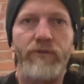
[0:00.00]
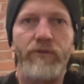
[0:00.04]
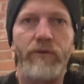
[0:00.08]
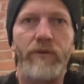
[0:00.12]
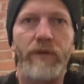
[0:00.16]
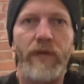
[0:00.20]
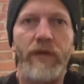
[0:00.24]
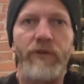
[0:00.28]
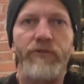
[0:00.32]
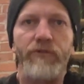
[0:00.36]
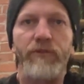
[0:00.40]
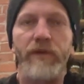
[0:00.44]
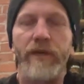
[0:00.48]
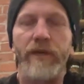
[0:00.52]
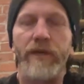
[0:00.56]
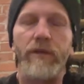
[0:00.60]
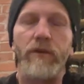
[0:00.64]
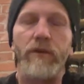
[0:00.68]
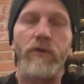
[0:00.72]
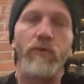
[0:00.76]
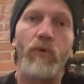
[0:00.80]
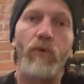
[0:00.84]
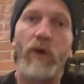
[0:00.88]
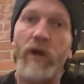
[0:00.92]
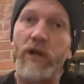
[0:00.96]
to a nice lady
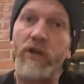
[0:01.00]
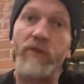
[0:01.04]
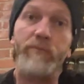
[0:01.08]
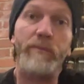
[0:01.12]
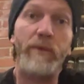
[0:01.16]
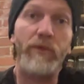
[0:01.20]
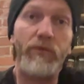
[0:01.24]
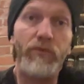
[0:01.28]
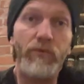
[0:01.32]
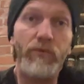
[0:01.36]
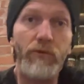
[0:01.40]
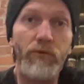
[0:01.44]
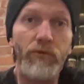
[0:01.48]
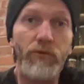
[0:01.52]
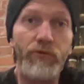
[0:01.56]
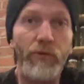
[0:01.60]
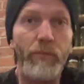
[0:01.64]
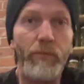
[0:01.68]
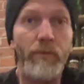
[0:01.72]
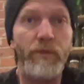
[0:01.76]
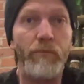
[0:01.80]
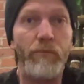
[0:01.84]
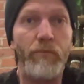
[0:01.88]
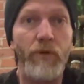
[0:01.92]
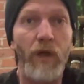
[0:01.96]
who walked me through
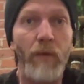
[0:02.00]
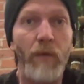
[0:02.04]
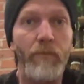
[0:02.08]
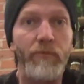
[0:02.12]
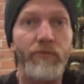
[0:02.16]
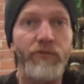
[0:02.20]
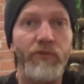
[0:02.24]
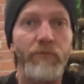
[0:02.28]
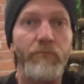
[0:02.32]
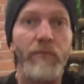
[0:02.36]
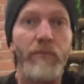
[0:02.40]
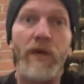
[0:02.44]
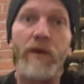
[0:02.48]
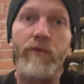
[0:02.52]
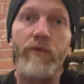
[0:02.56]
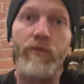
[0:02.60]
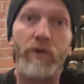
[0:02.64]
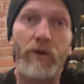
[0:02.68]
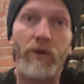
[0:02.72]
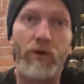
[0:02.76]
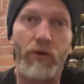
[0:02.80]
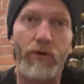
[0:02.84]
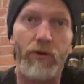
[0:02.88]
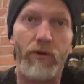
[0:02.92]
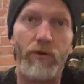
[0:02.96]
some of the problems that may have
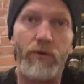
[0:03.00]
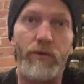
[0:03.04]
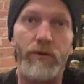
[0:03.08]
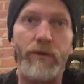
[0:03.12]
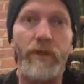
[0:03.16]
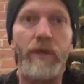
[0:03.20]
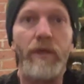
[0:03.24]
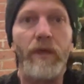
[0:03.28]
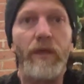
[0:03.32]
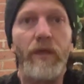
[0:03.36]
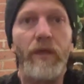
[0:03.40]
occurred